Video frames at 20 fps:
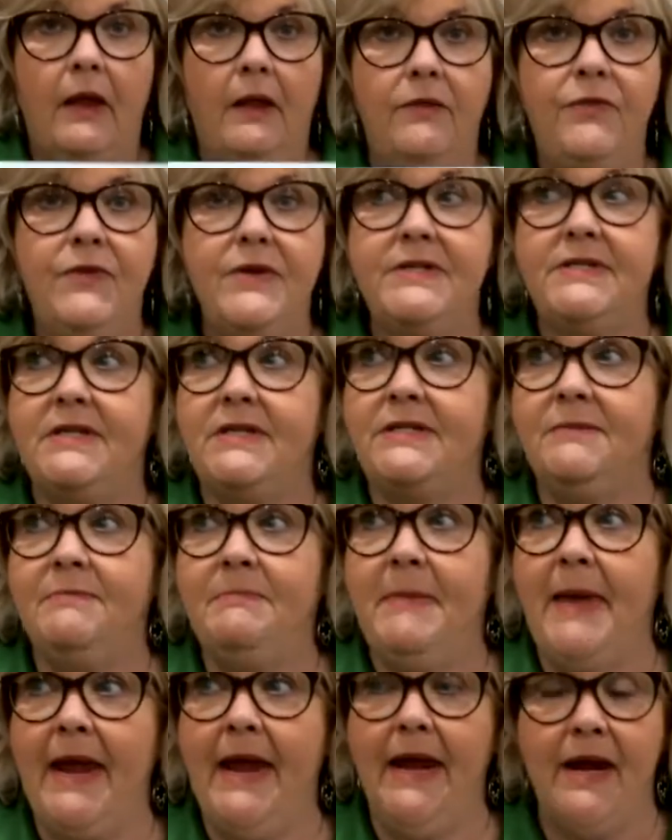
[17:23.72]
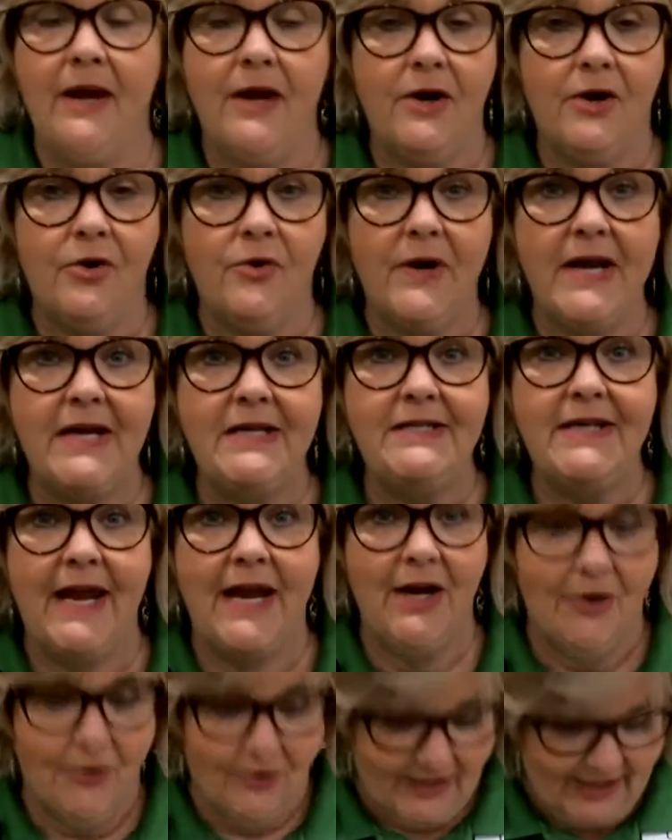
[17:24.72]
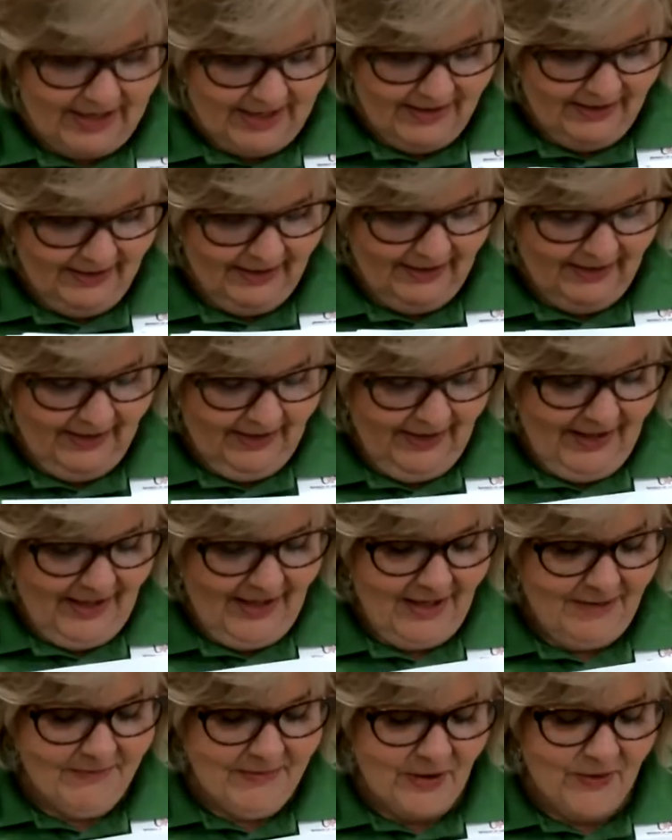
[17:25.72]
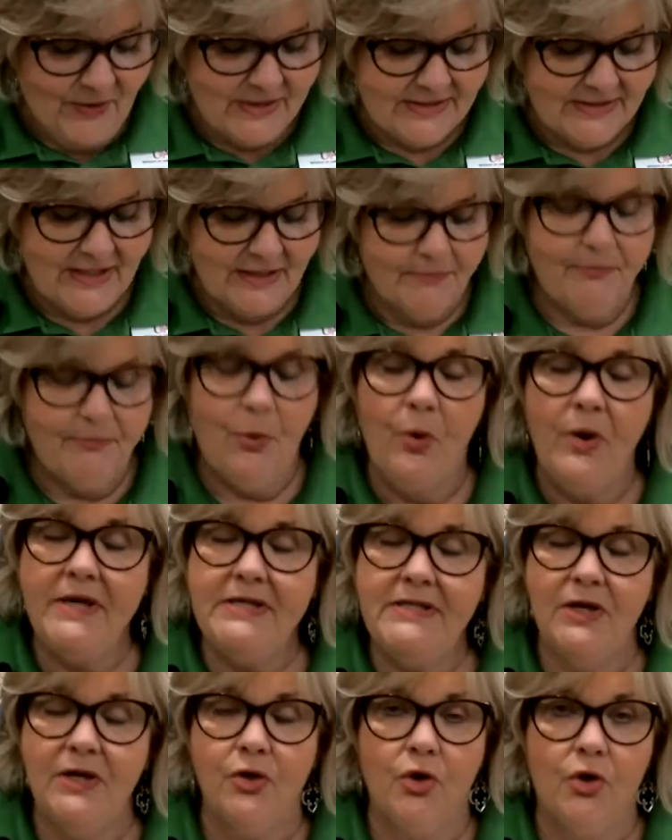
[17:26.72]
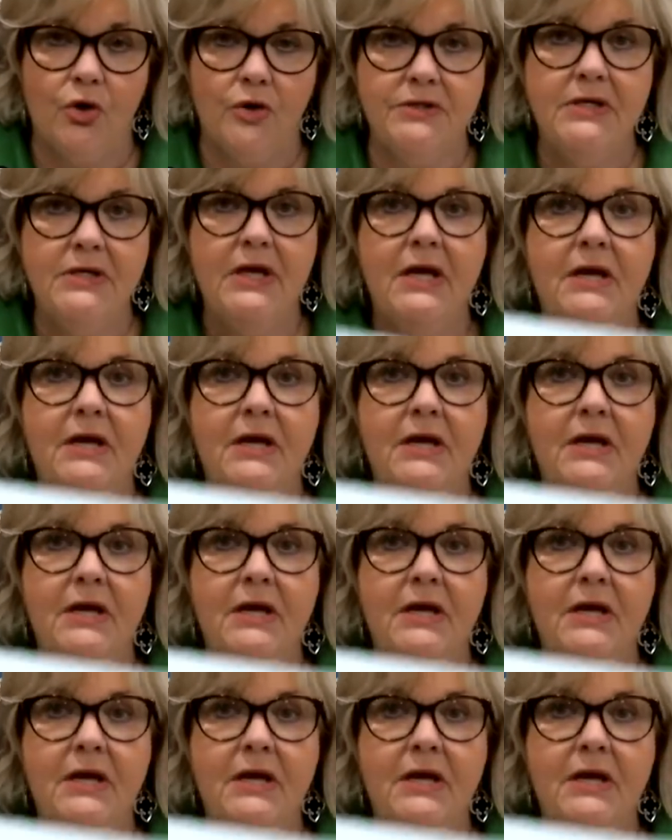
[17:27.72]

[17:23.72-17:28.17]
This is Mary Dairy. And Mary said, boys and girls,